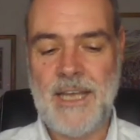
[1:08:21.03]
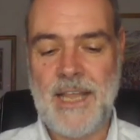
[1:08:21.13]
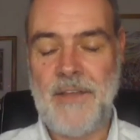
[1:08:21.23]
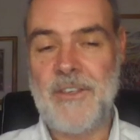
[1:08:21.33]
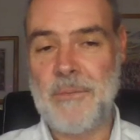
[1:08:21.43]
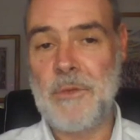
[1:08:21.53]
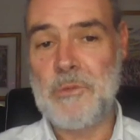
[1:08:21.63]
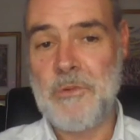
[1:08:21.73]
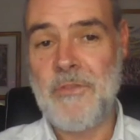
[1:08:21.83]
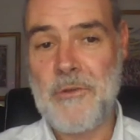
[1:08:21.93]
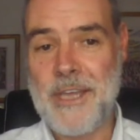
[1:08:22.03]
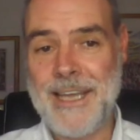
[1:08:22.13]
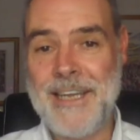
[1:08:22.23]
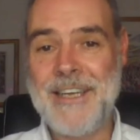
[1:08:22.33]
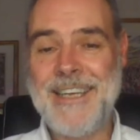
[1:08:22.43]
and they're sometimes
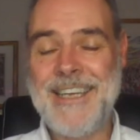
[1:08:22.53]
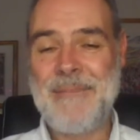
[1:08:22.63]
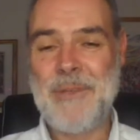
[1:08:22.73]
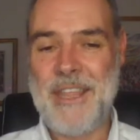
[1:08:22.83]
provoking, but